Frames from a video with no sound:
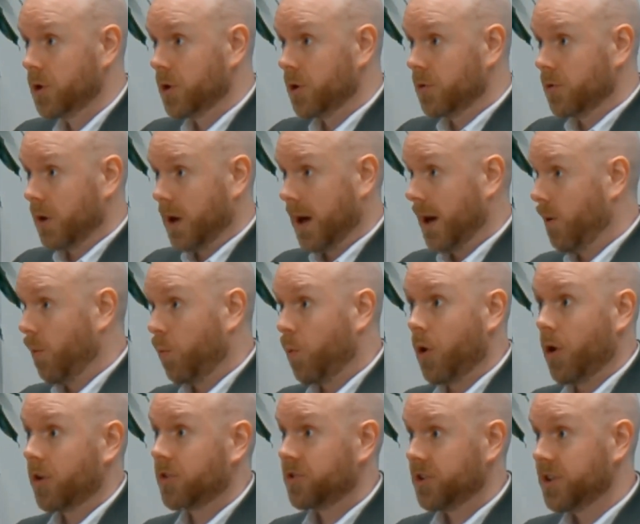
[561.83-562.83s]

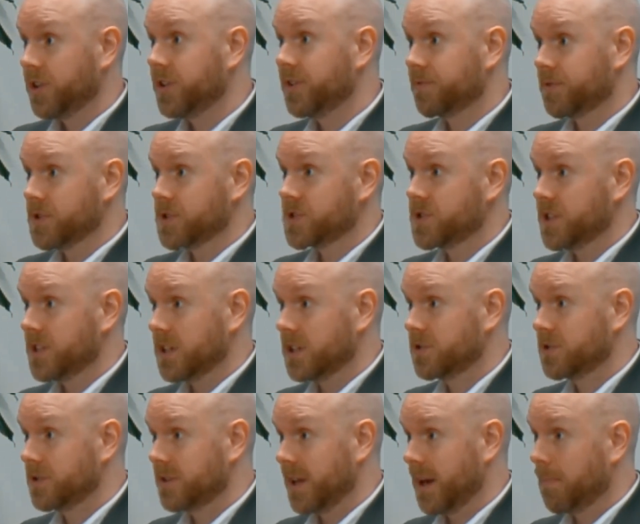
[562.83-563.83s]
works in a different city
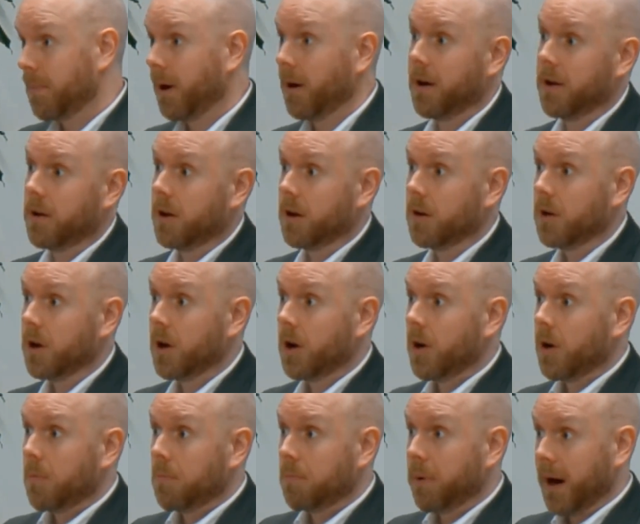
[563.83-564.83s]
to their partner,
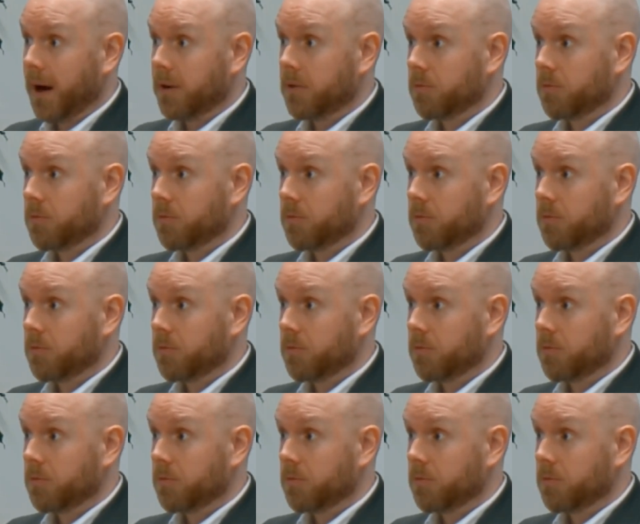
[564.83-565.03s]
but